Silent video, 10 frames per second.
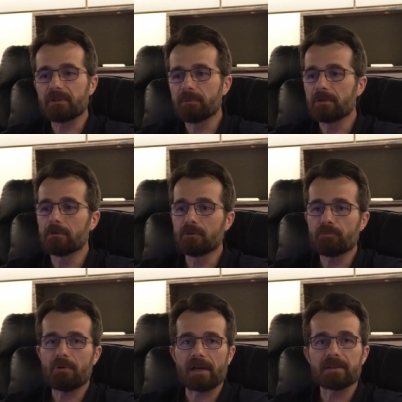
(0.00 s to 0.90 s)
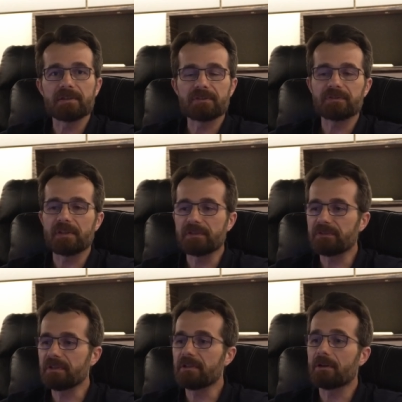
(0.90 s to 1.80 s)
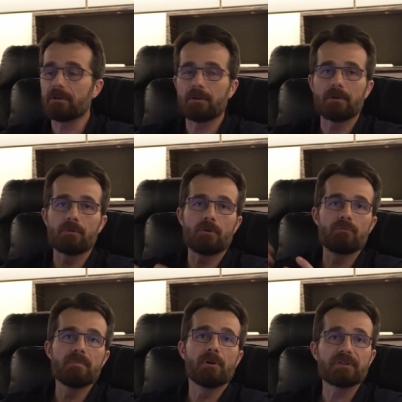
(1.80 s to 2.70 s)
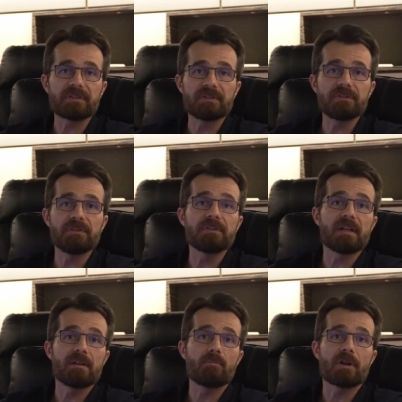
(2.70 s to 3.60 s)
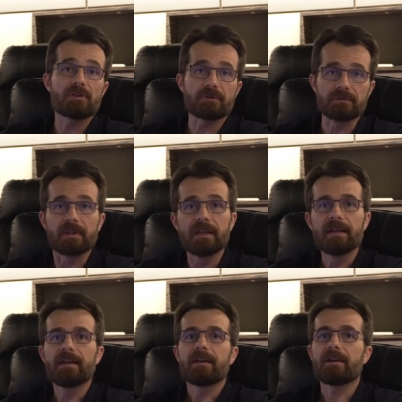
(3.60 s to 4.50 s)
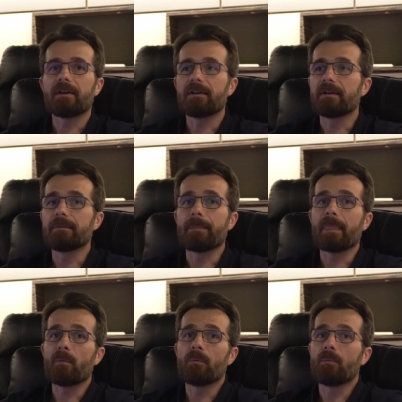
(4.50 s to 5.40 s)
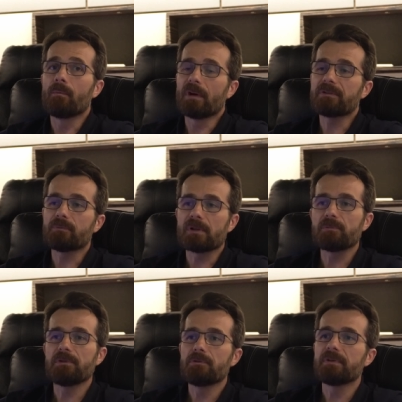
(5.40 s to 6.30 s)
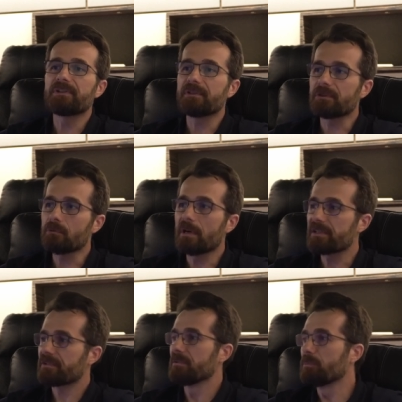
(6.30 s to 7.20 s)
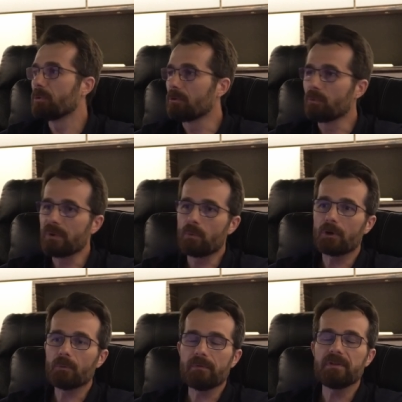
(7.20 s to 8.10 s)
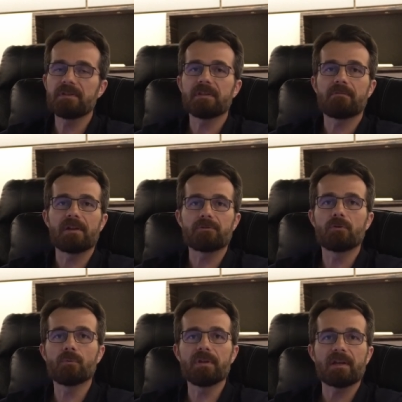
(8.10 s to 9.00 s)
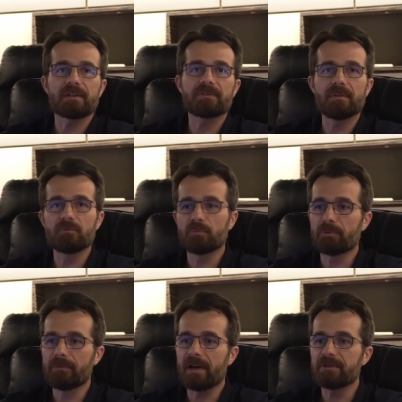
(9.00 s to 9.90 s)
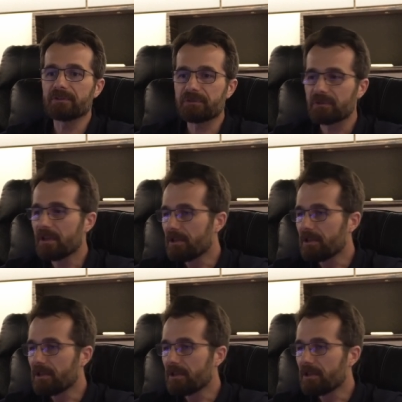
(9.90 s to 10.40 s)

that we call the PRAC. It's, it's the uh, a, a remote assisted calibration. Uh, um, what, what we do is, is quite simple. We work with the integrator. We ask them to provide us